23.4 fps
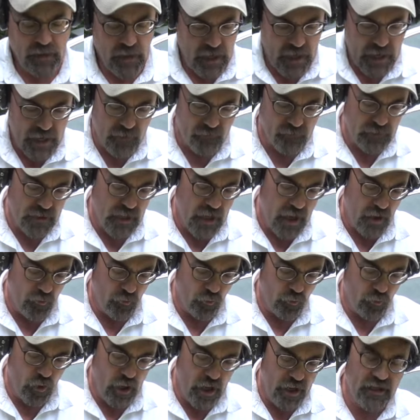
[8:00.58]
I am not
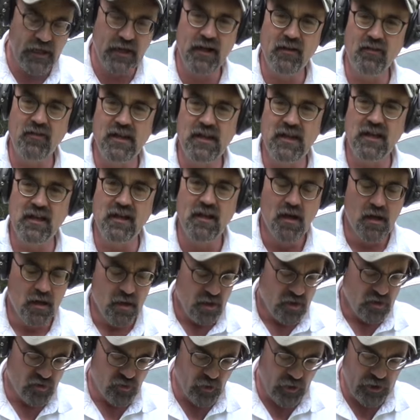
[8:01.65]
running the
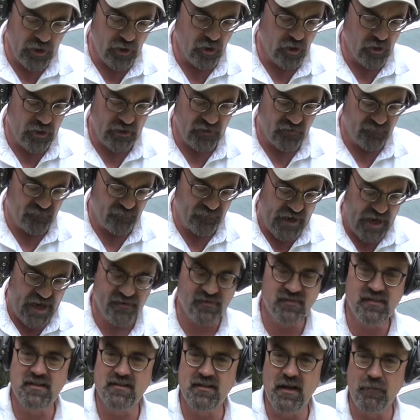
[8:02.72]
trigger as
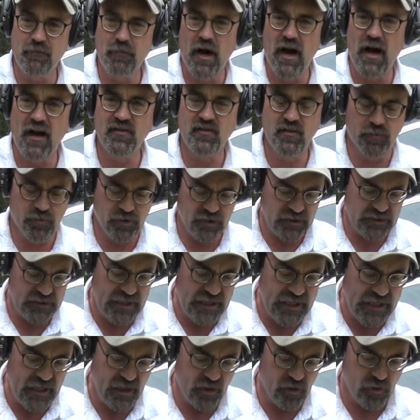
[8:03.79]
fast as I possibly
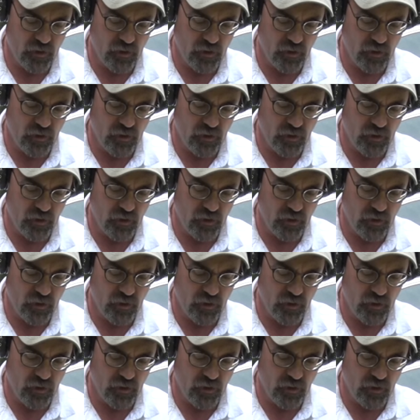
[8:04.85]
can,